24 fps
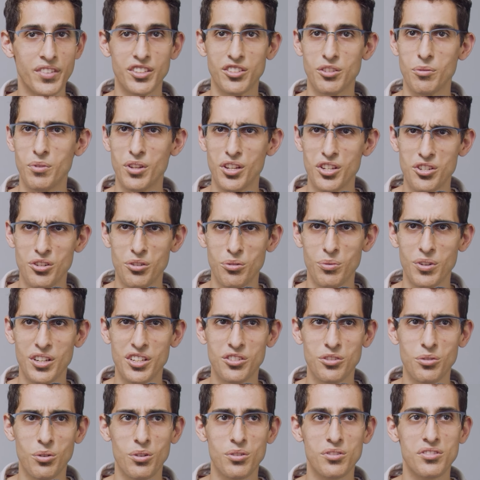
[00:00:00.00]
some additional
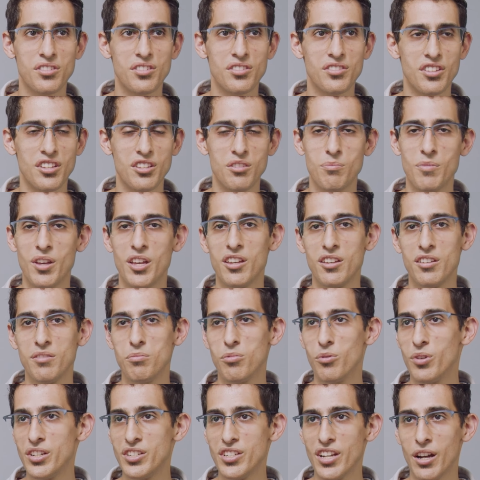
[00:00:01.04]
resources that you may
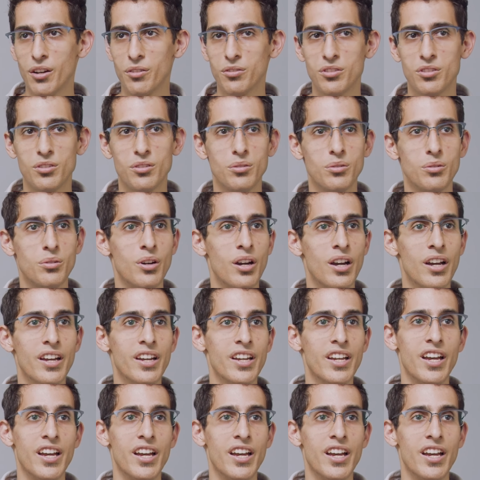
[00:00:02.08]
reach out to,